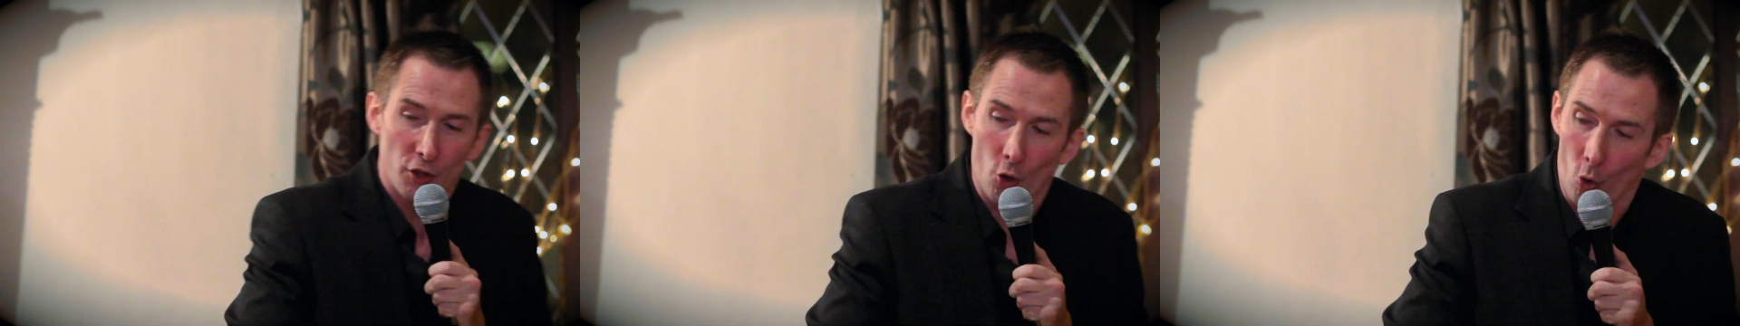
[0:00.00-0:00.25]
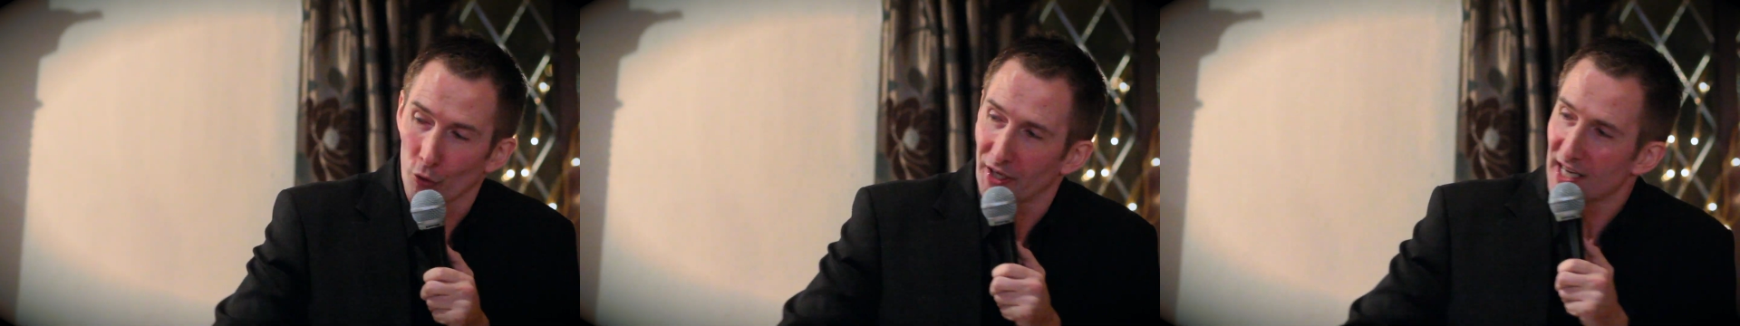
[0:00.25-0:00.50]

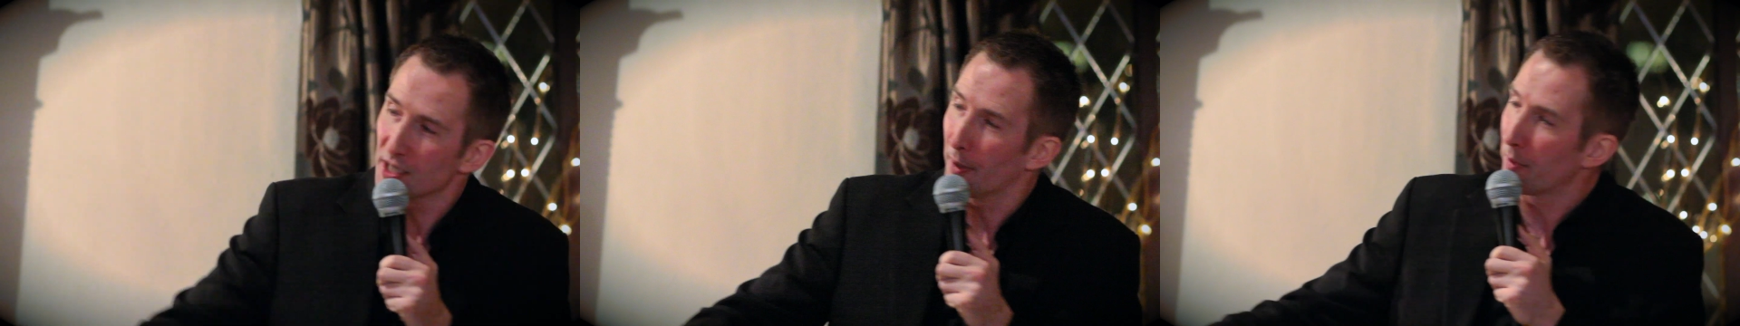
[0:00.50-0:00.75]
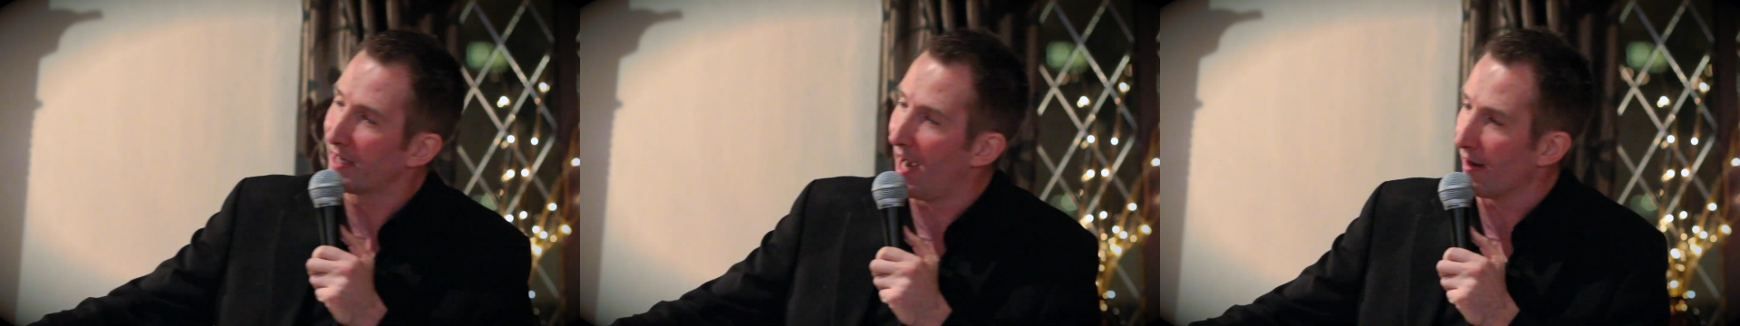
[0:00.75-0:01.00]
the only reason I
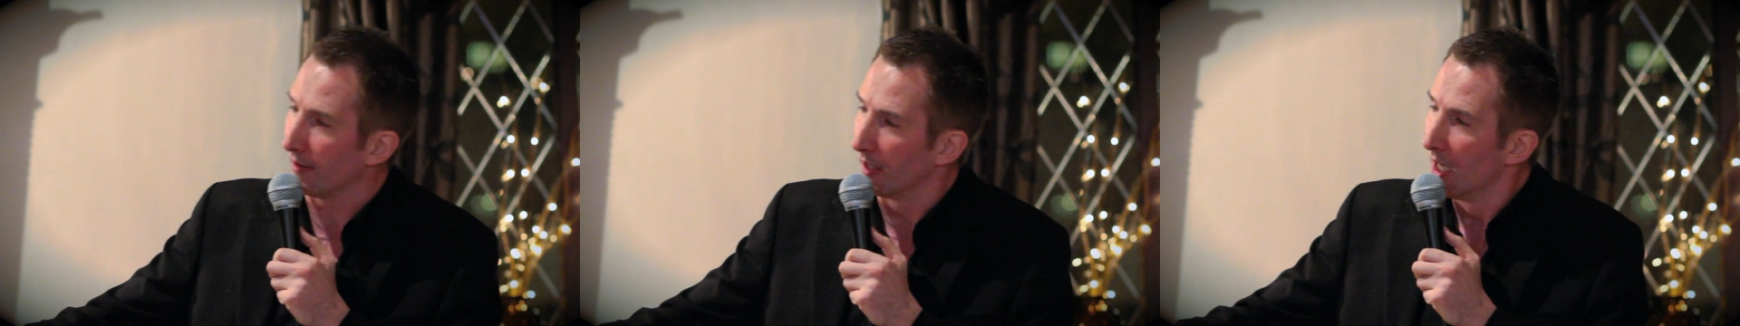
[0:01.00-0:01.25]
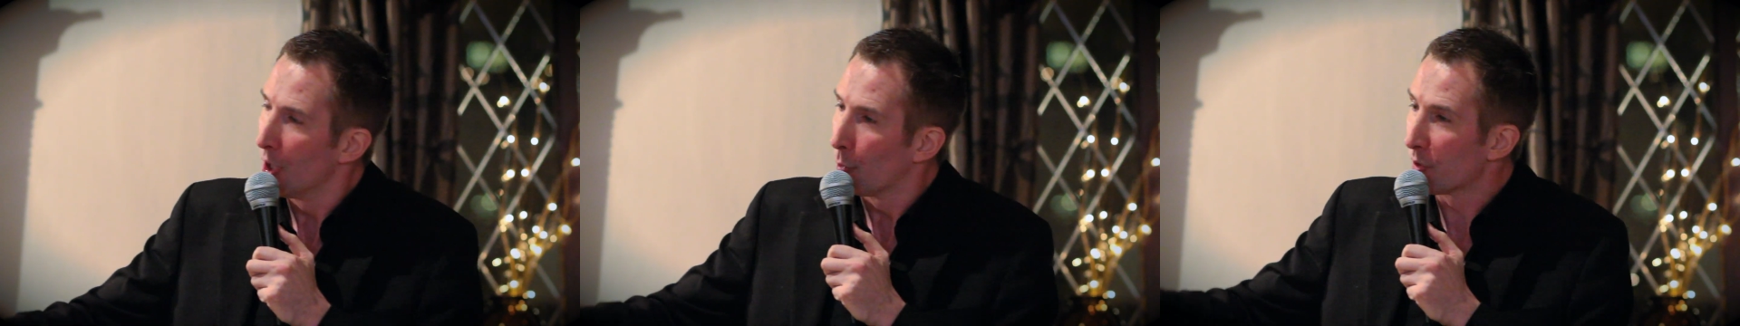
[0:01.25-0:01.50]
went out with Carol
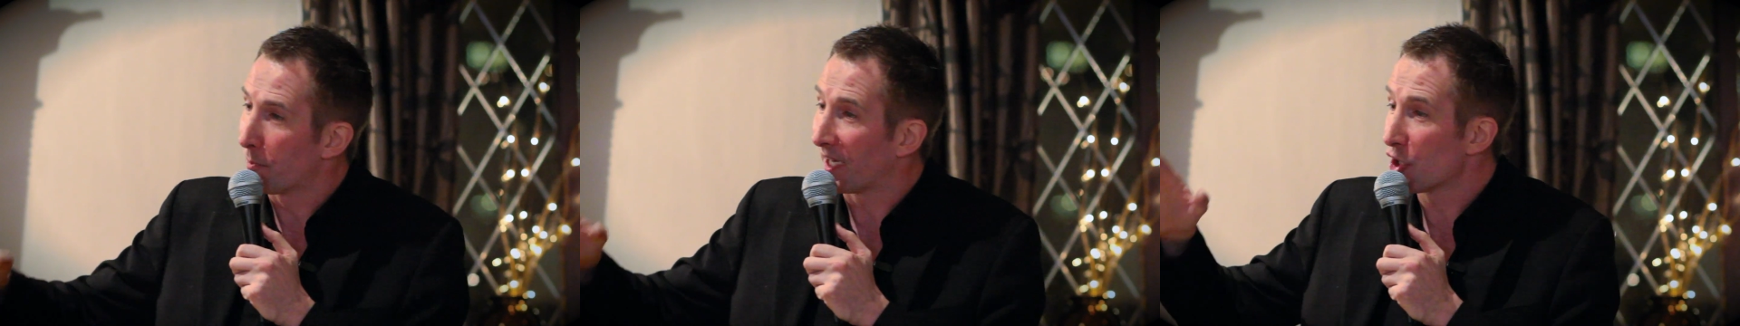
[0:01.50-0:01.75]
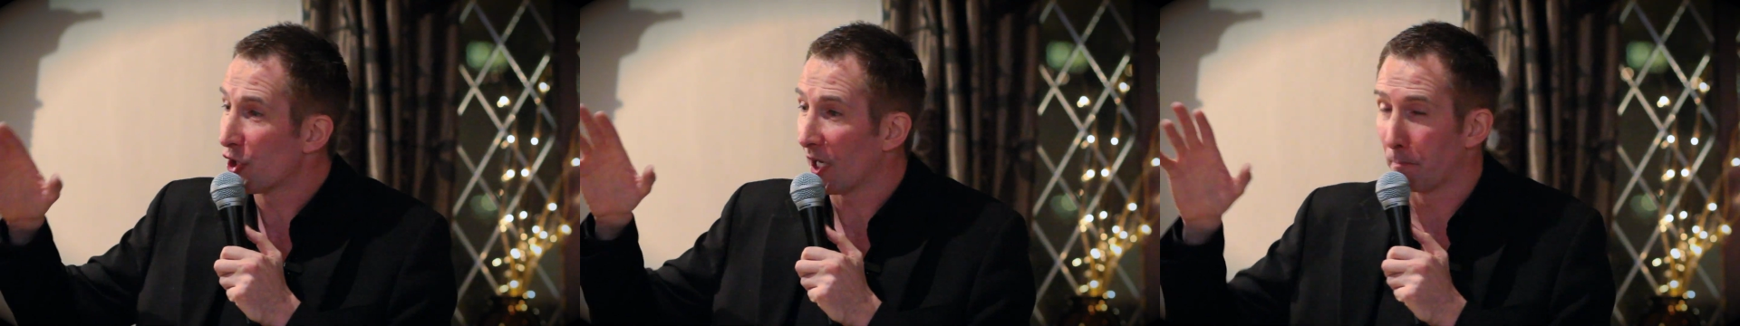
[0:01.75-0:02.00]
was
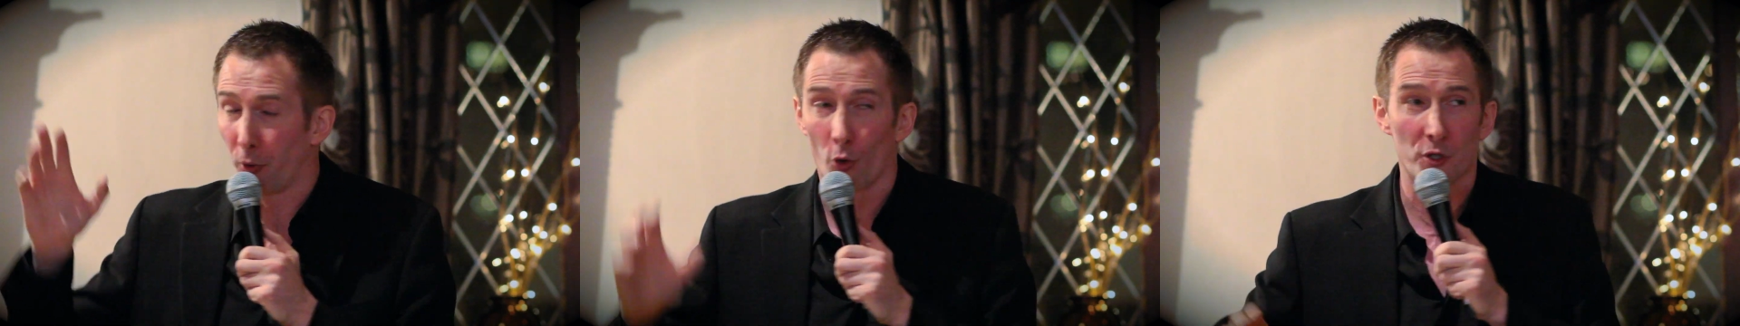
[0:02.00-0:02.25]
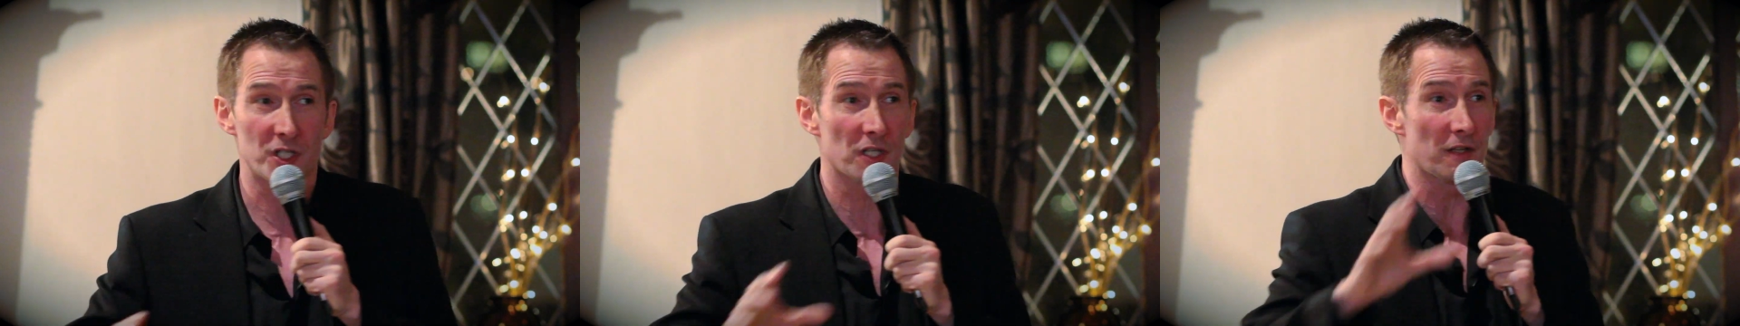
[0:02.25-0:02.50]
because she had
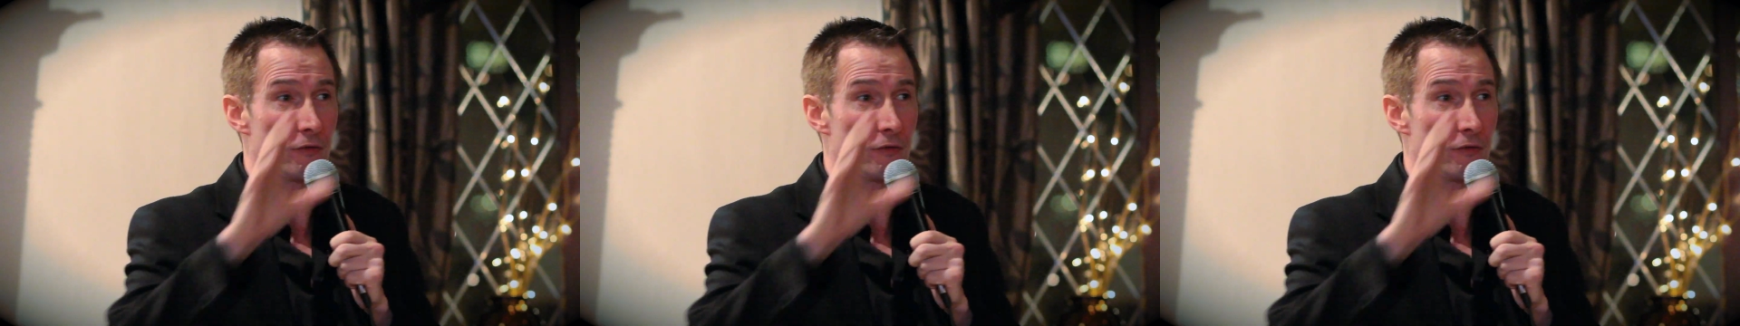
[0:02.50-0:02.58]
posters